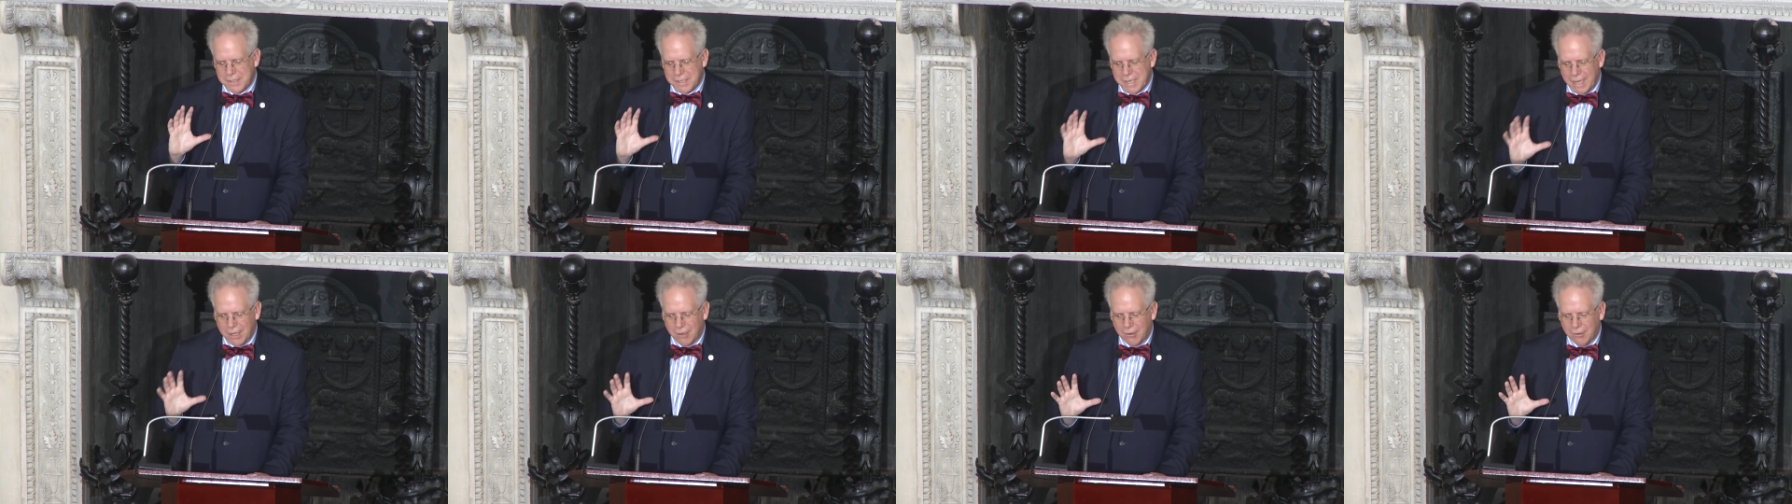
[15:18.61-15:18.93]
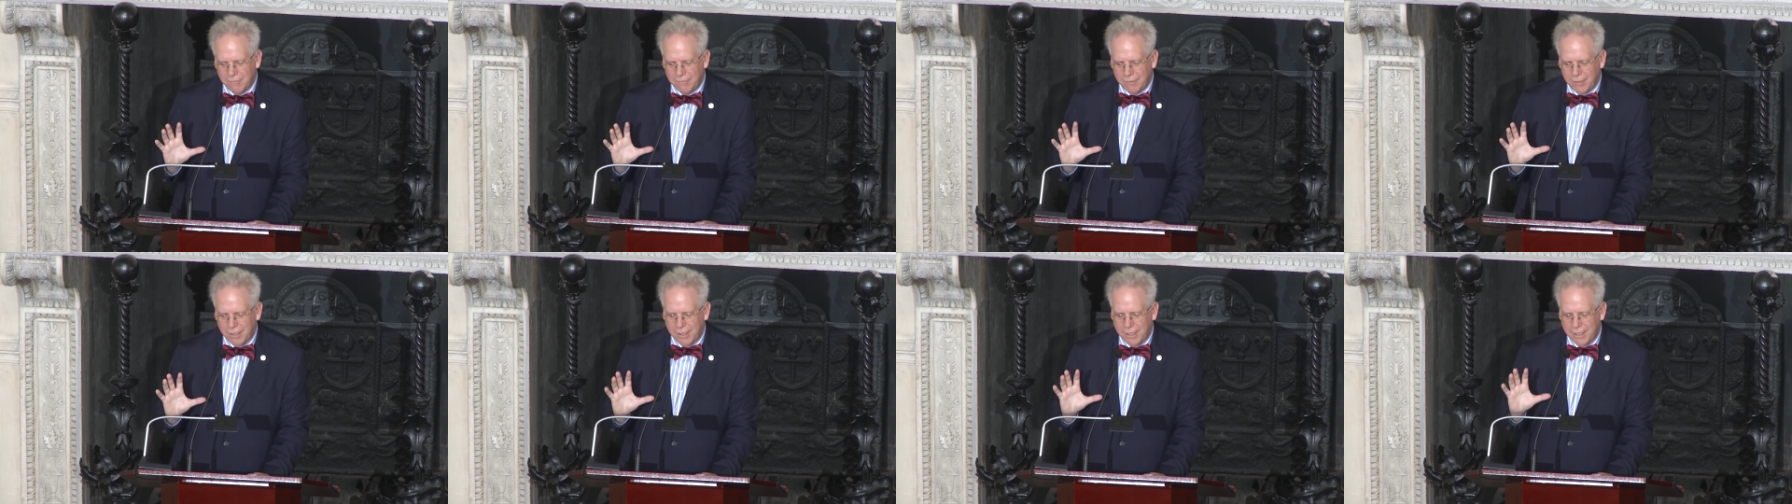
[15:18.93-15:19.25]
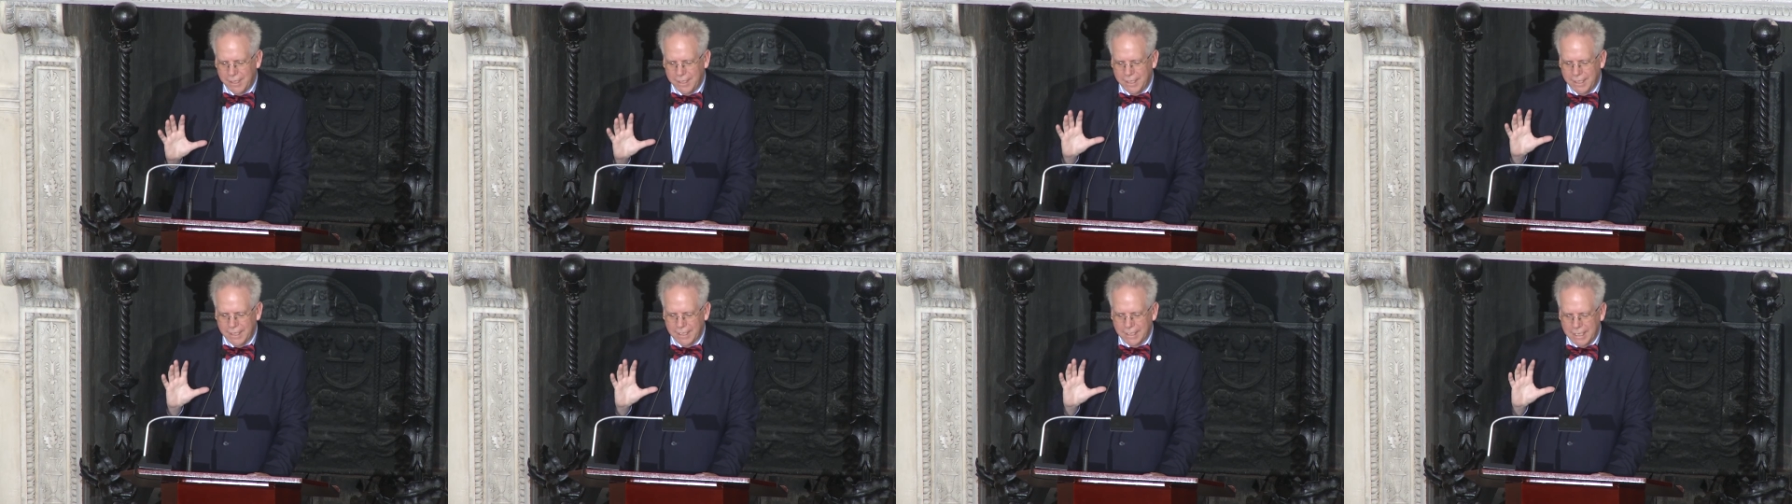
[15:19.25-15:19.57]

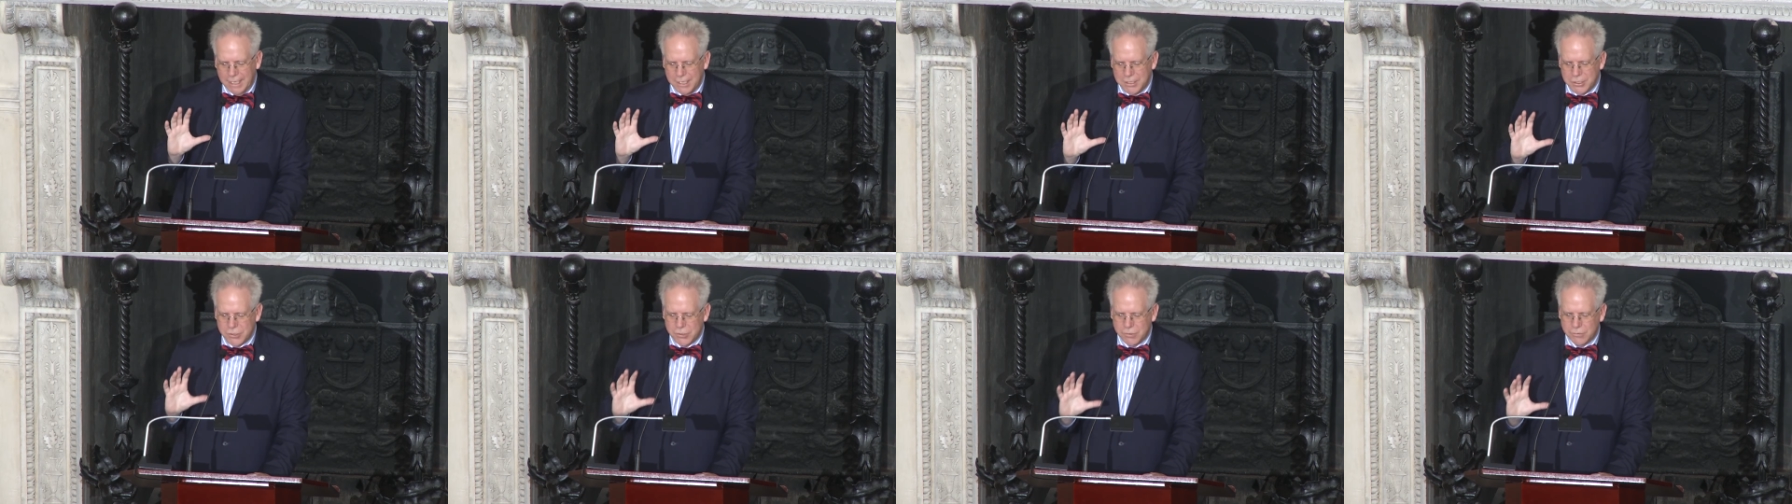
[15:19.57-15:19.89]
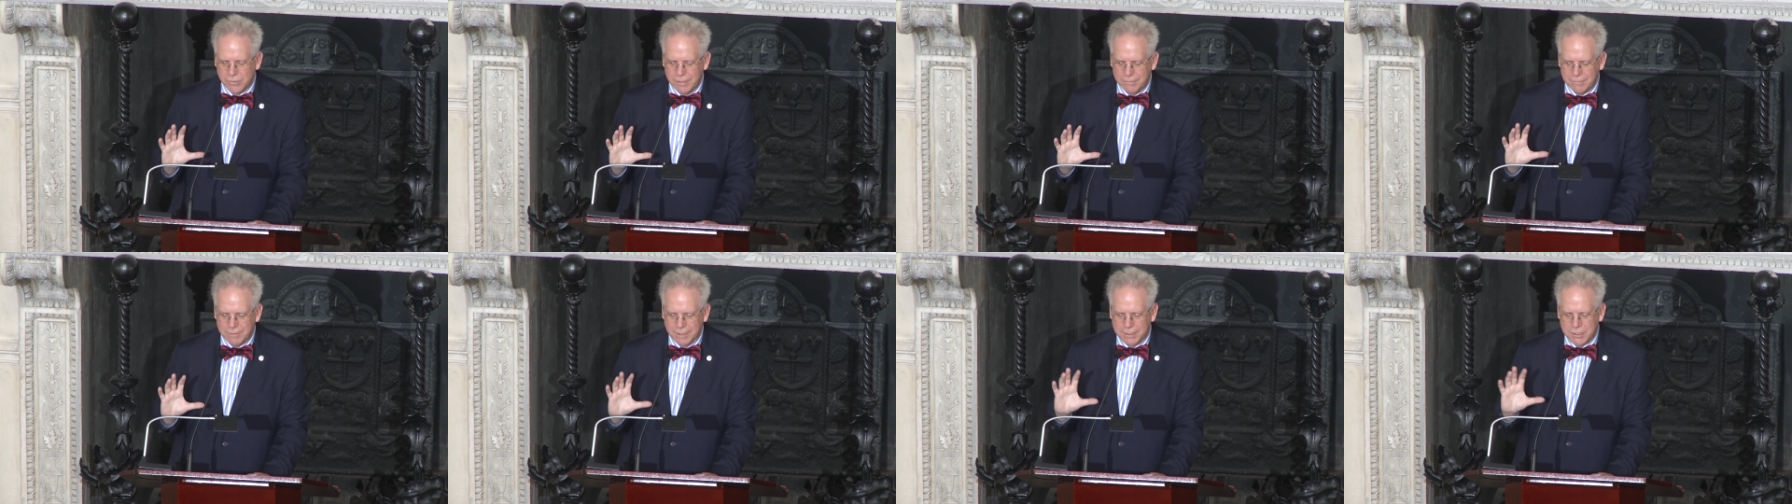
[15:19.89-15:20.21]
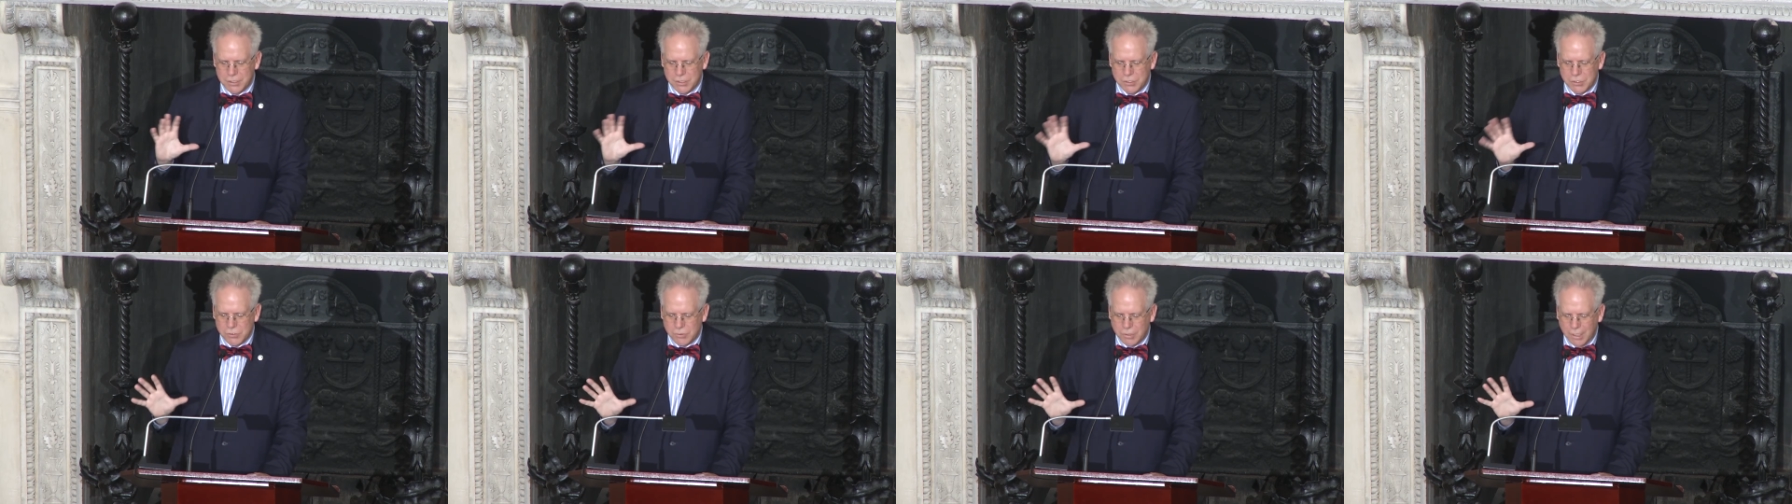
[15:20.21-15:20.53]
terrifying and terrific
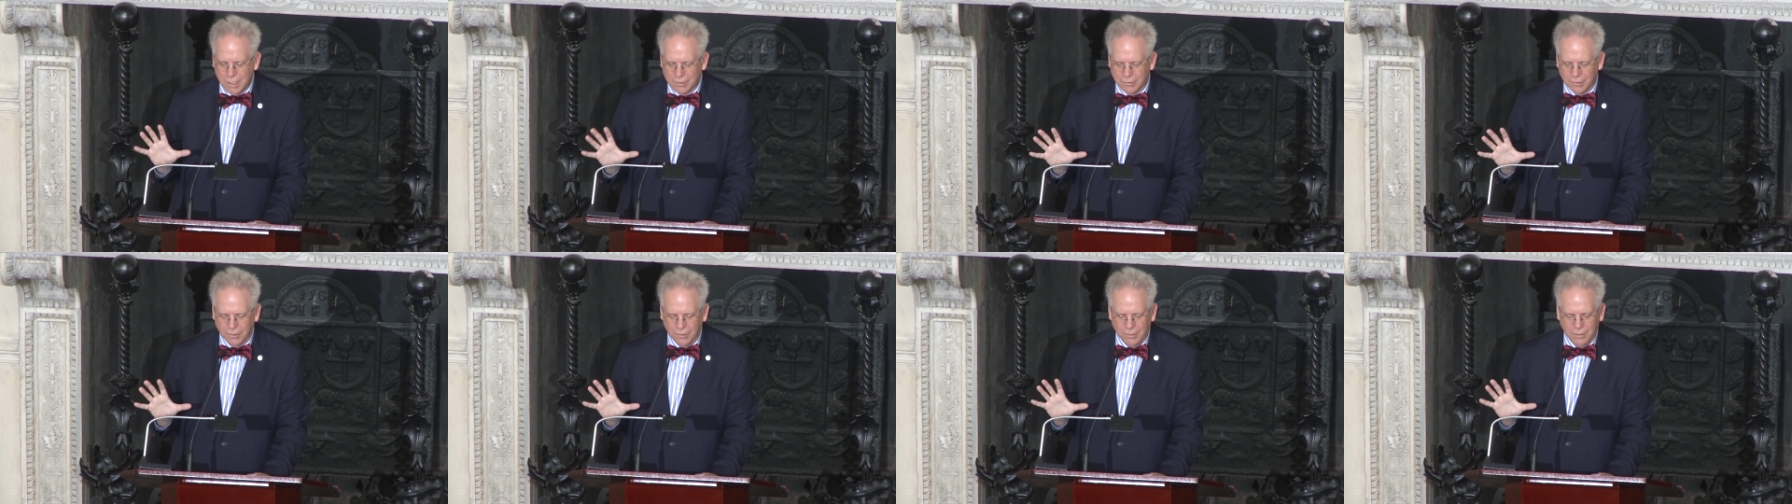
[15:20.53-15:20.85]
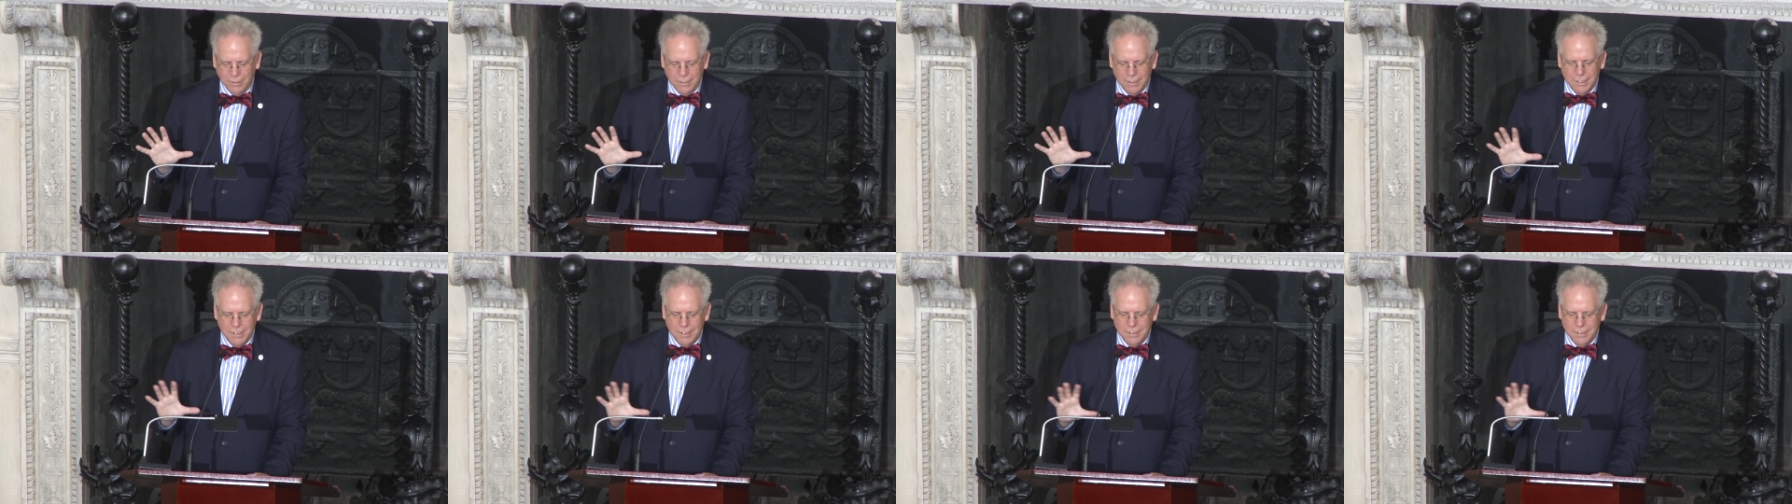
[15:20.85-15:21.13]
struggle